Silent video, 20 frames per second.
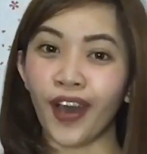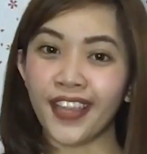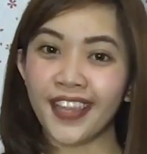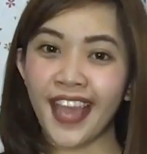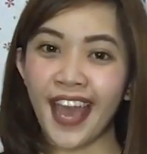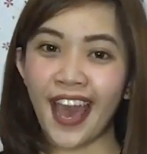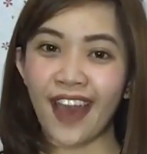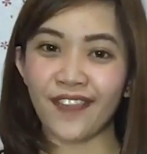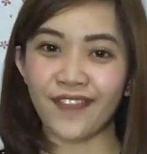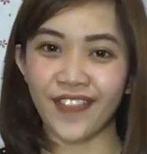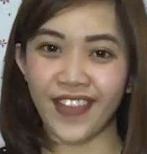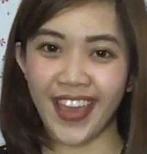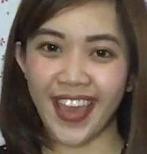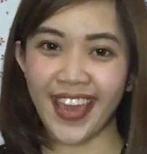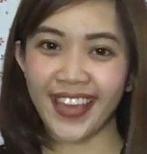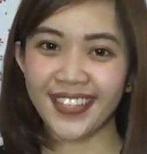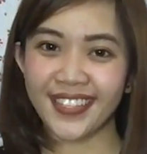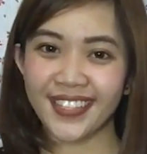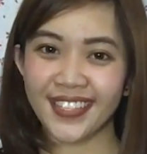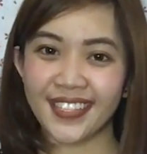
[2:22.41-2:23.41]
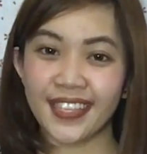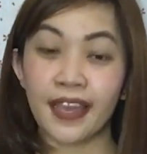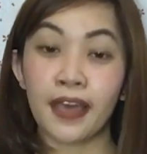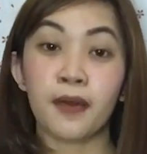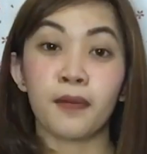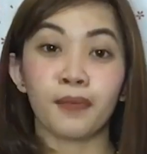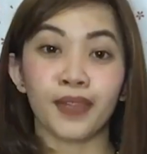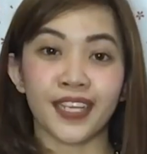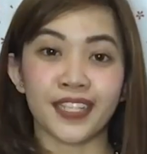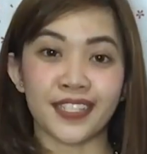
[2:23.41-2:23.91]
1 half x
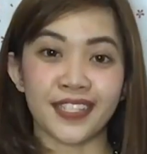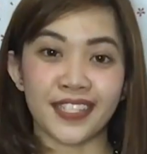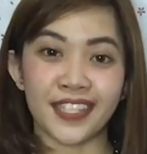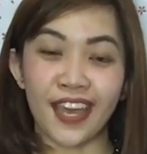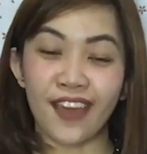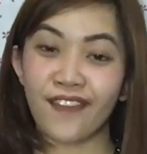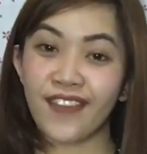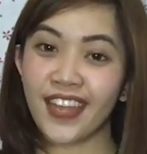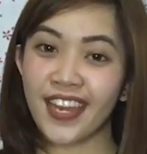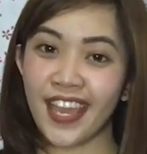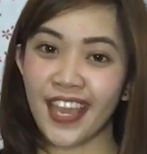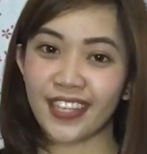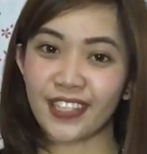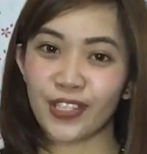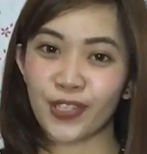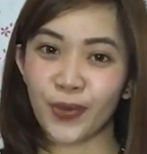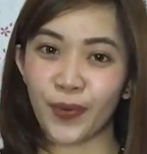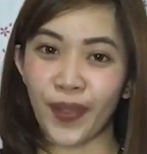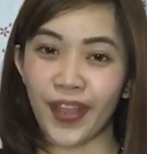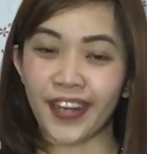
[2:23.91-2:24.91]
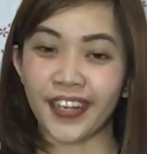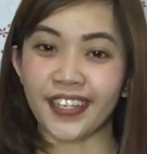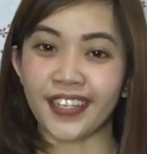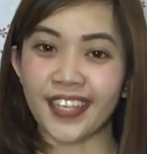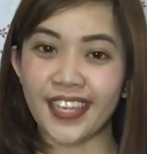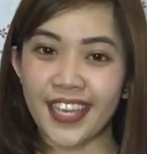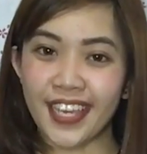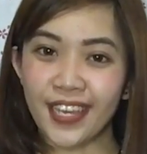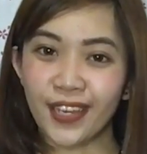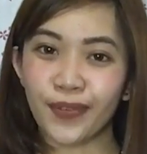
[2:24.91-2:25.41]
plus 7x
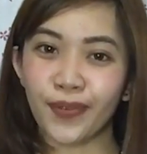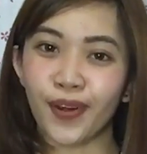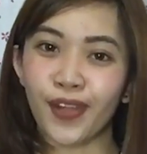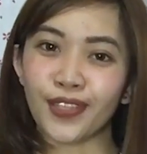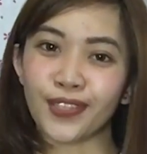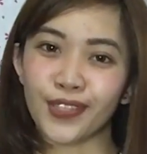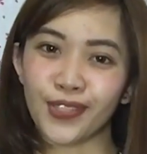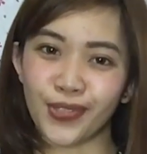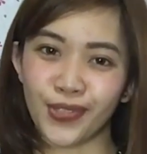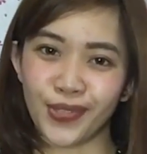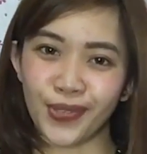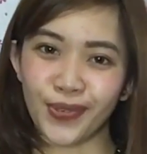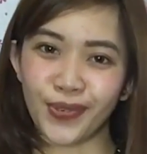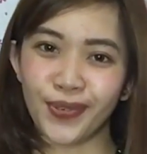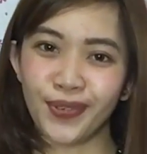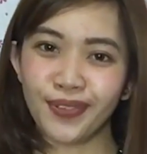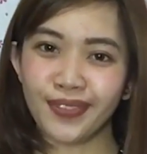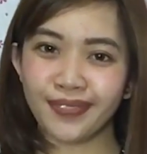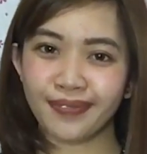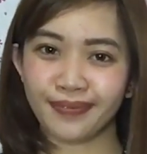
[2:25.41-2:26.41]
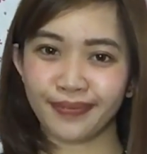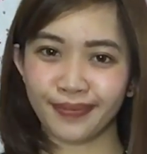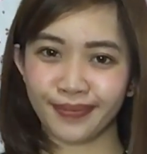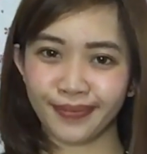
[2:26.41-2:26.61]
squared equals 2?